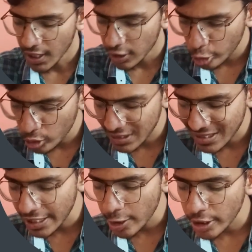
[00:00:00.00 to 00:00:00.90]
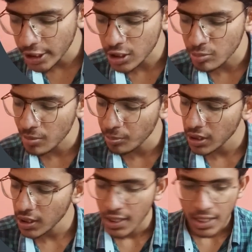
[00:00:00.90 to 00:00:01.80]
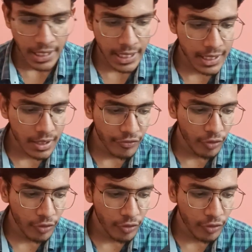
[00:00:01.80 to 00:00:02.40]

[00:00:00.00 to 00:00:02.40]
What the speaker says: So the thing you need to remember here,